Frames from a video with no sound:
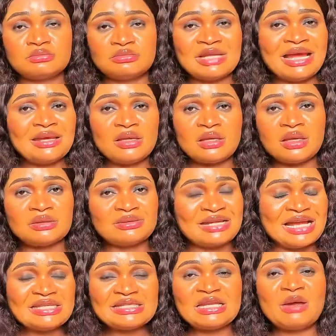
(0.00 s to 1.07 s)
like
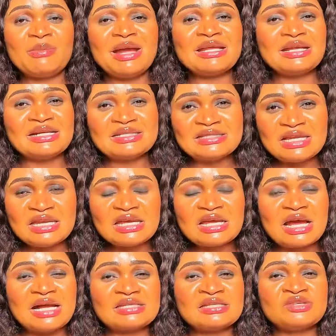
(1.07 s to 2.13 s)
niacinamide, azelaic
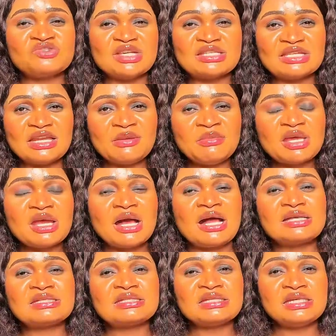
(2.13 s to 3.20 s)
acid, tranexamic
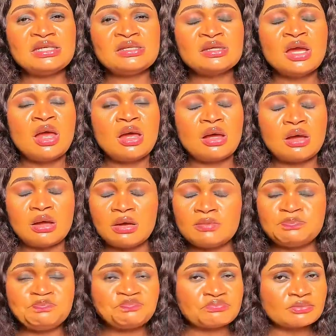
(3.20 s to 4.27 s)
acid,
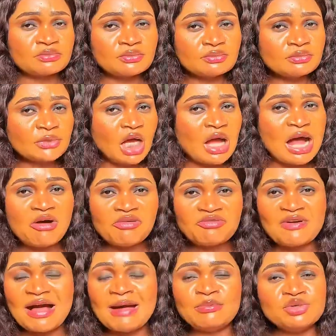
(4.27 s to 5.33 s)

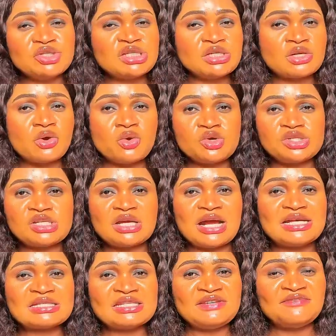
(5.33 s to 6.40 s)
alpha arbutin, kojic
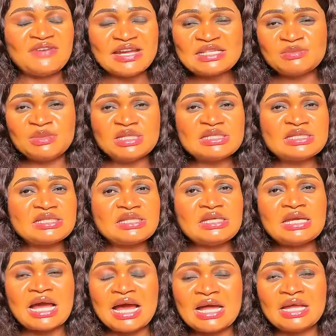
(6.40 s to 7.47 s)
acid, vitamin
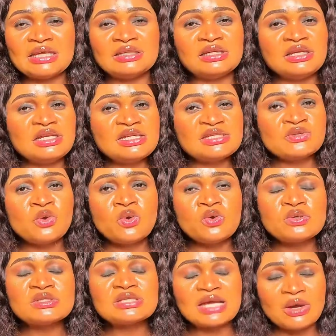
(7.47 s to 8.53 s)
C, and the list
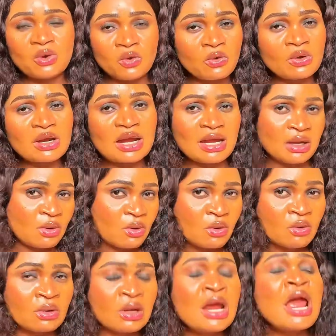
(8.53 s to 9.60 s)
goes on and
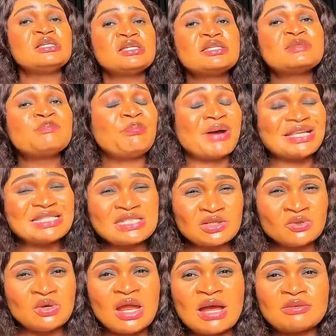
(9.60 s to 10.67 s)
on. This
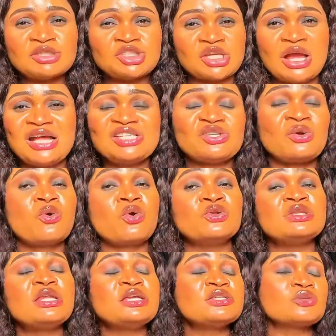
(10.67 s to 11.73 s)
particular shower gel
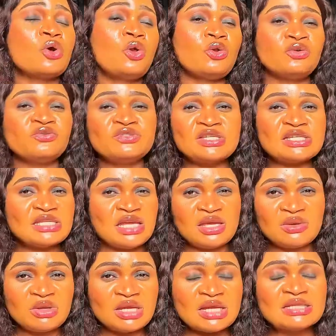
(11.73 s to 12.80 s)
contains all of these
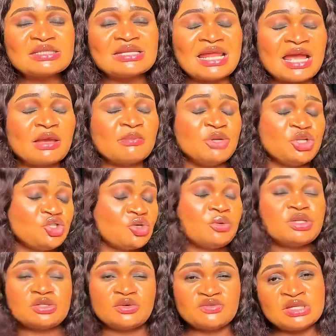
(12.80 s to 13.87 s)
ingredients, like
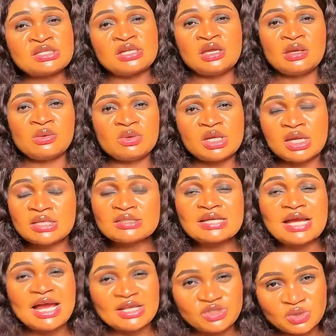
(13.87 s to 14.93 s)
majority of these ingredients
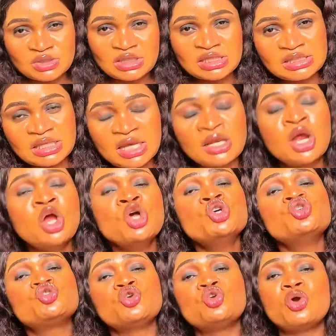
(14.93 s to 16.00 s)
I just listed.
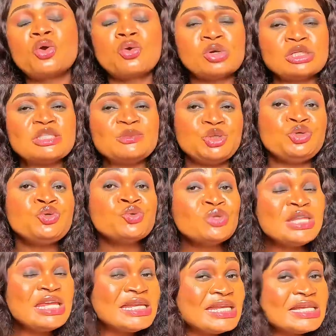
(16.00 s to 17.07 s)
So you're going to be
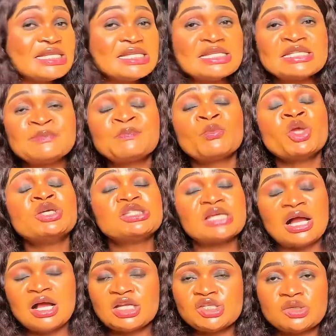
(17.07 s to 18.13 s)
needing this
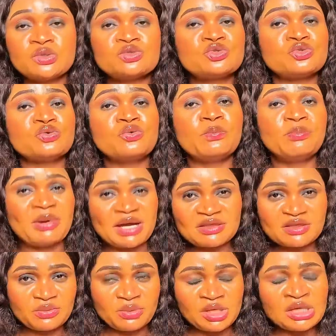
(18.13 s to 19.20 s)
shower gel to
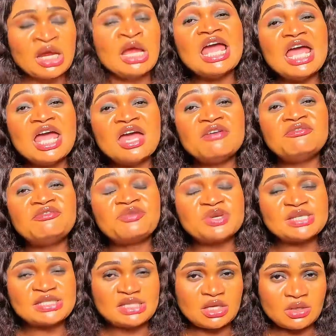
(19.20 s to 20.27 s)
bath with every
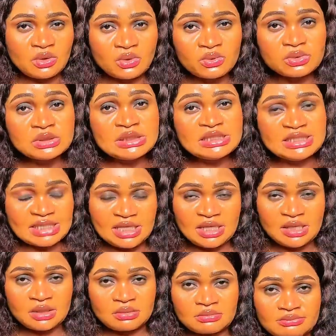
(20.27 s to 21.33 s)
single
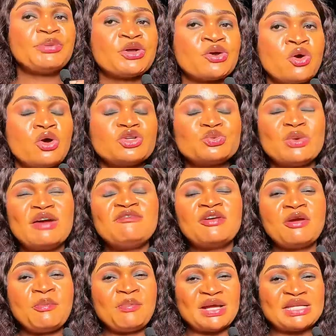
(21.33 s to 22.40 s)
day. Because we are
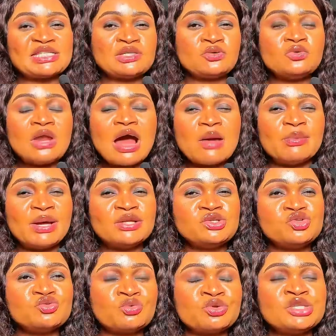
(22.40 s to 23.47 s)
very particular about
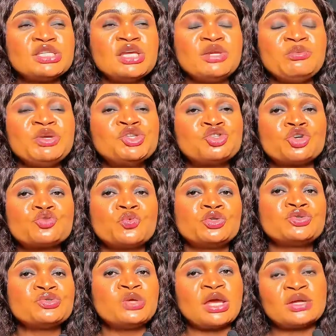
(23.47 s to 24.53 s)
this routine, we just
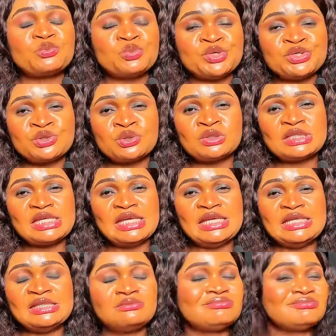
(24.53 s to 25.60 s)
want to get results
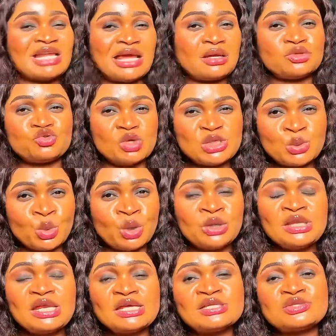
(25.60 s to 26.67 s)
in like
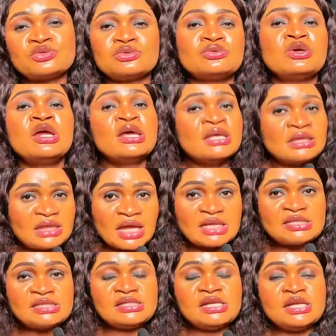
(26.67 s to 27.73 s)
21 days to
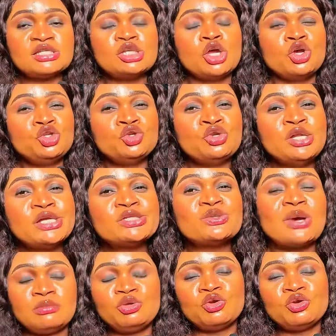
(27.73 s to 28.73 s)
30 days. You need to,